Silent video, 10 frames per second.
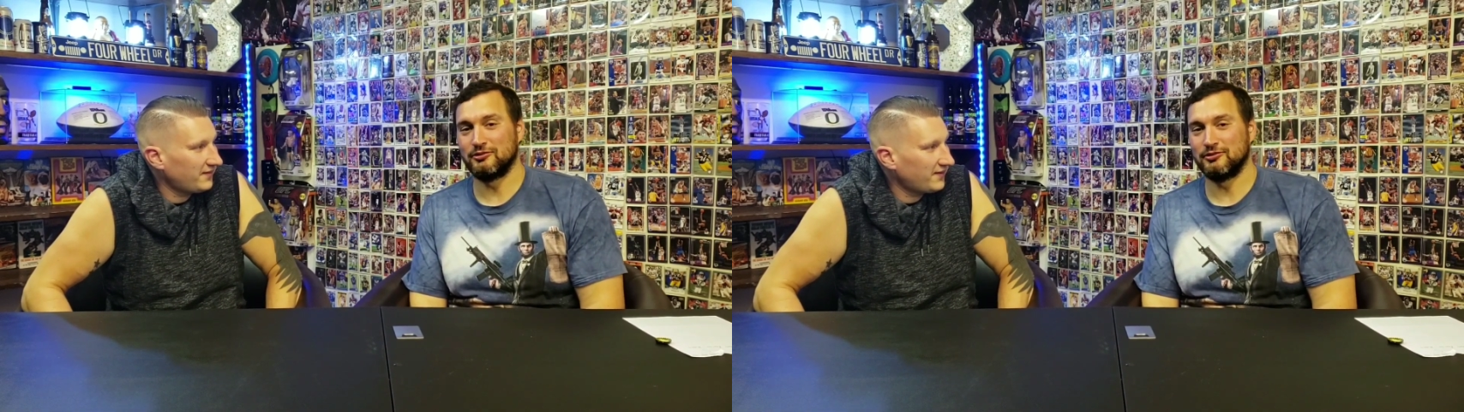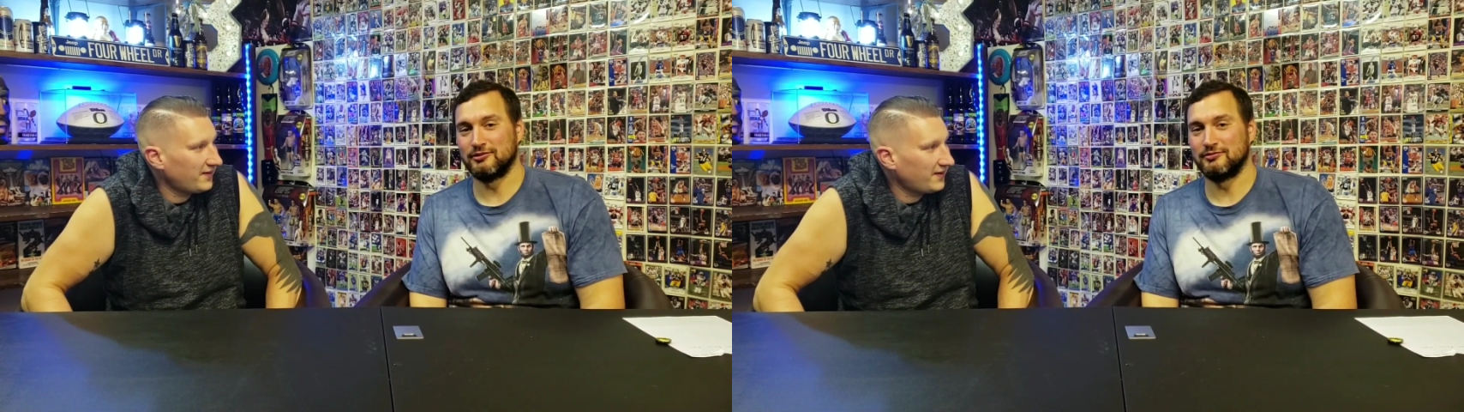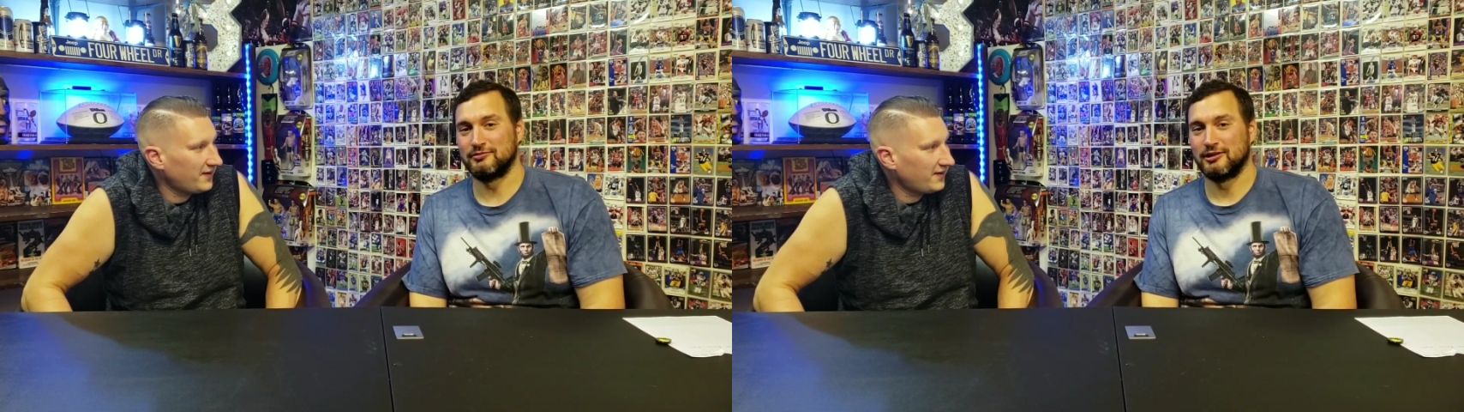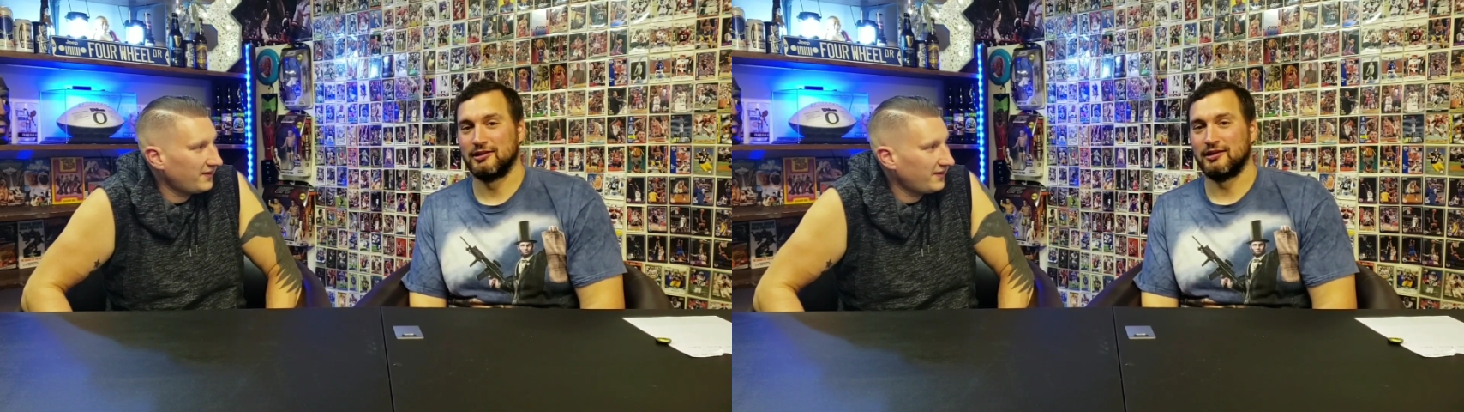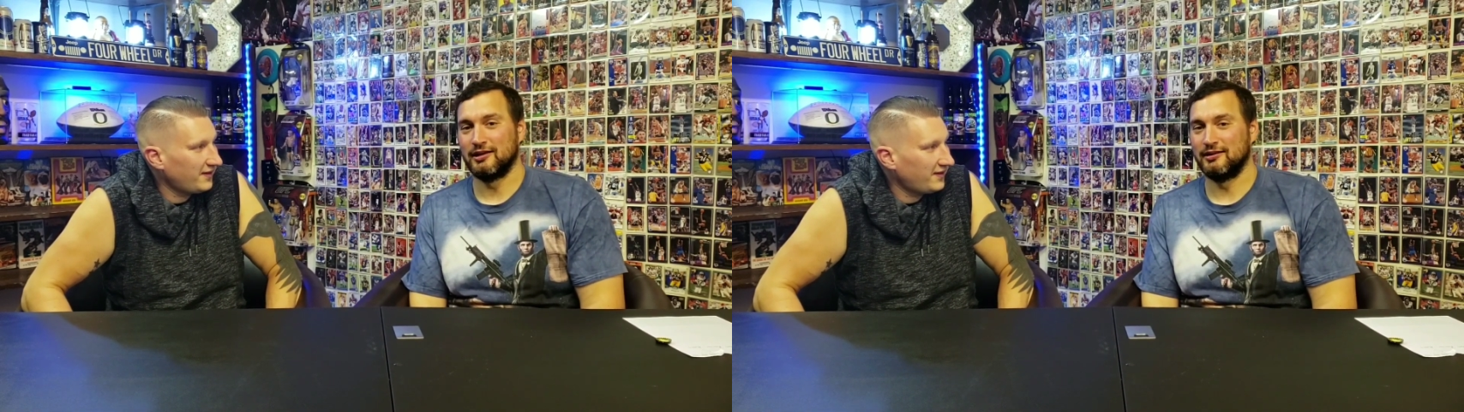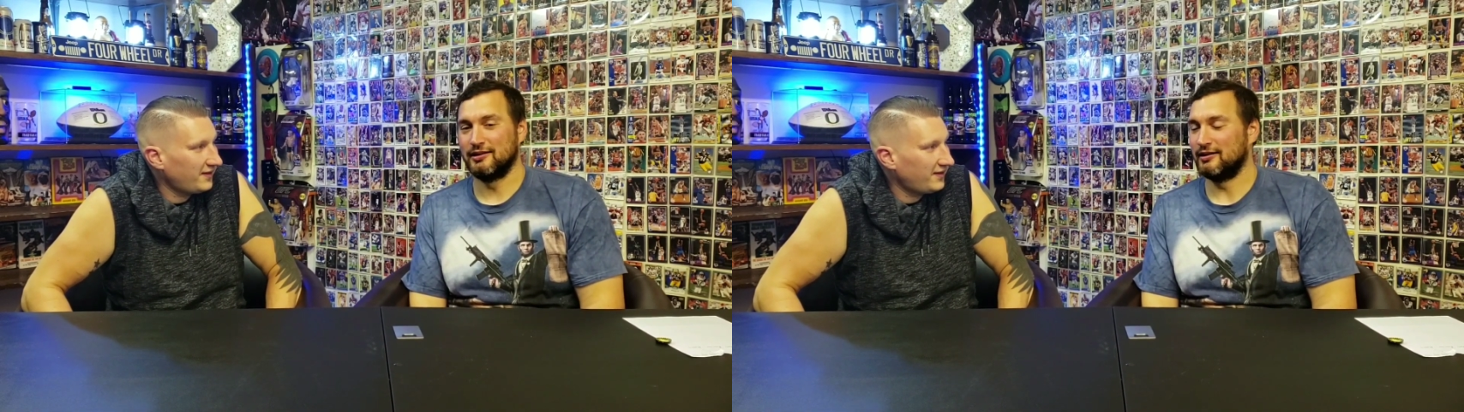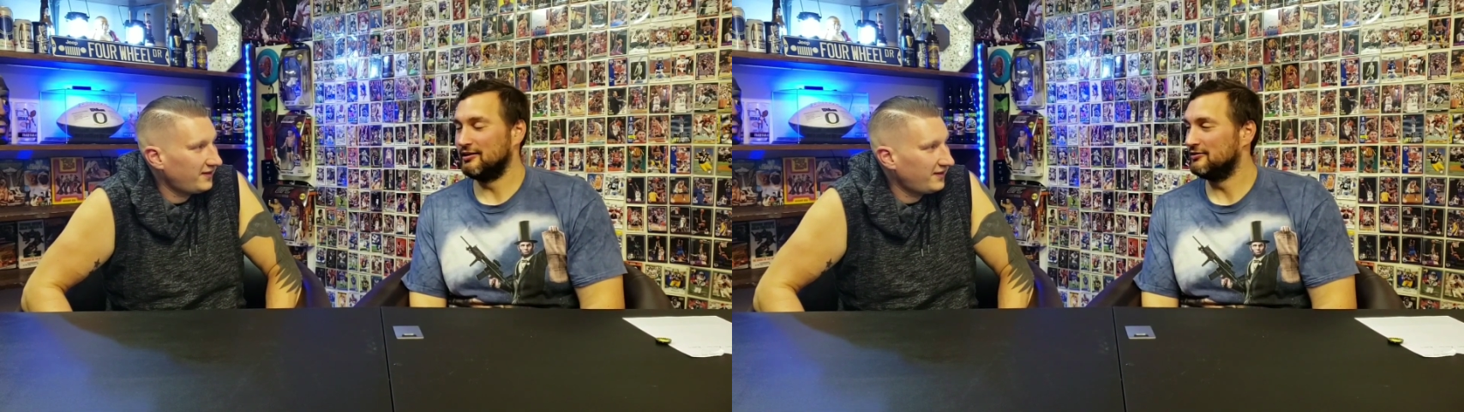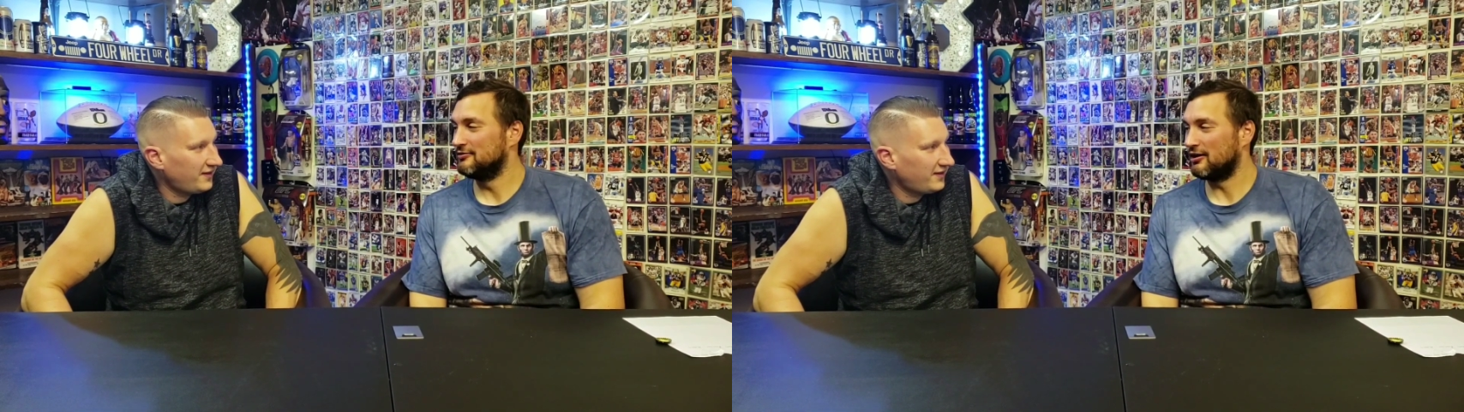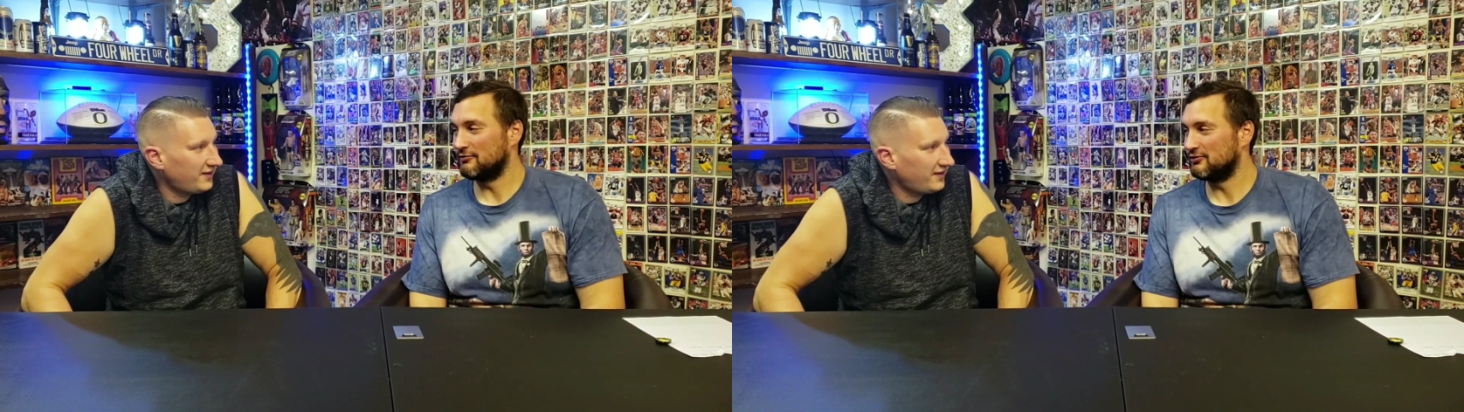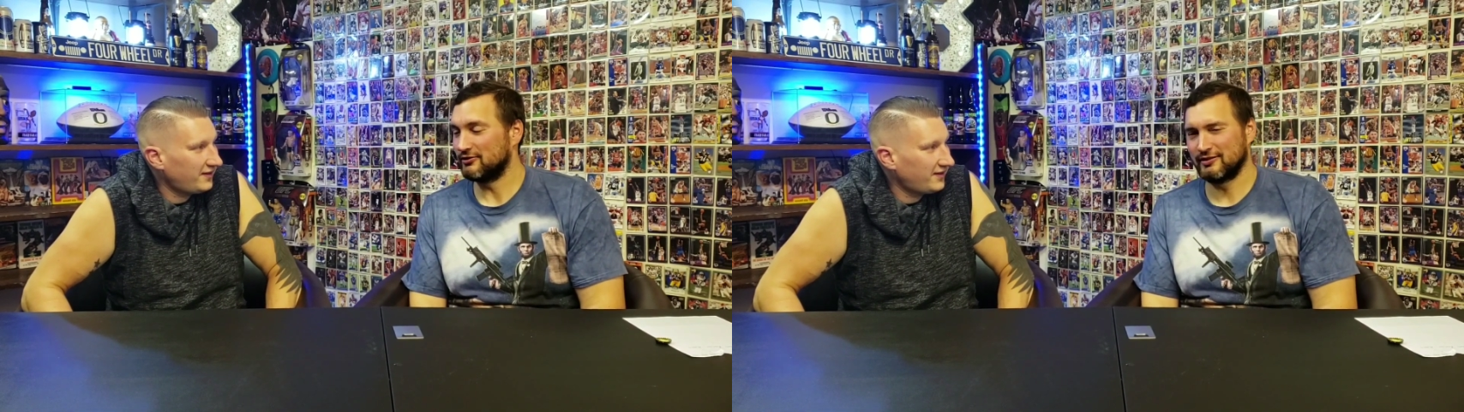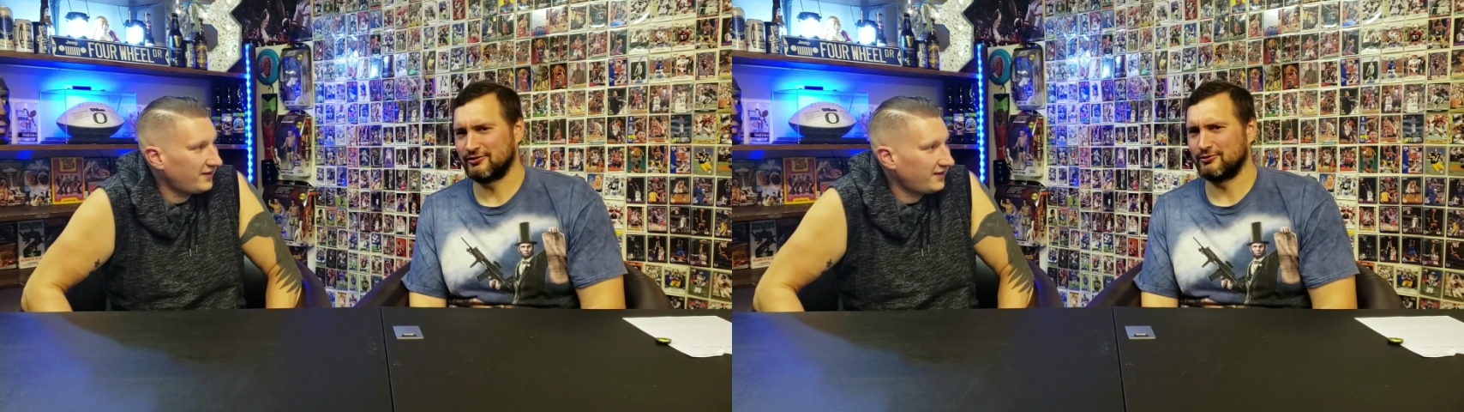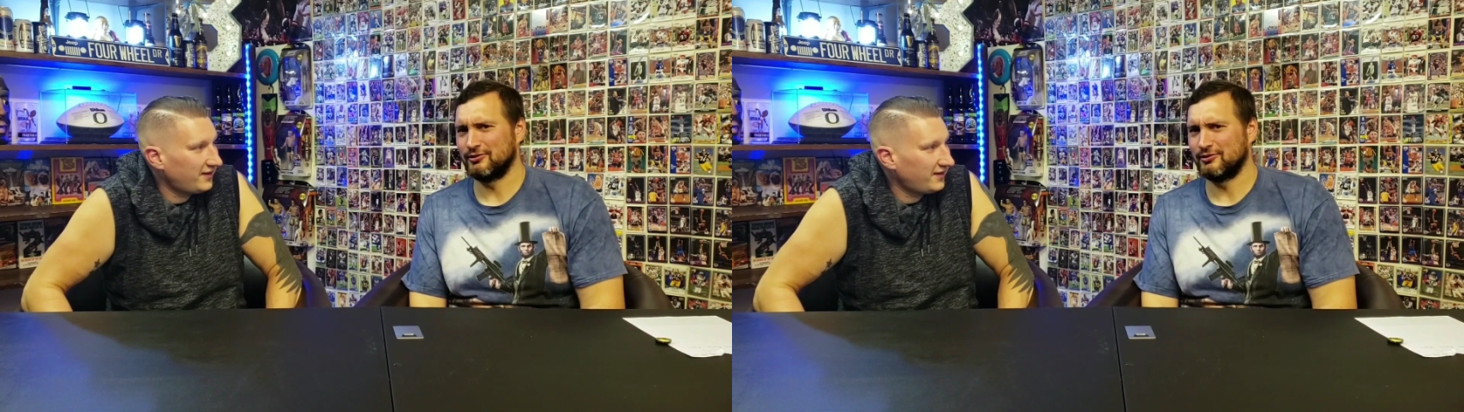Speaker 1: you. And and uh, obviously that's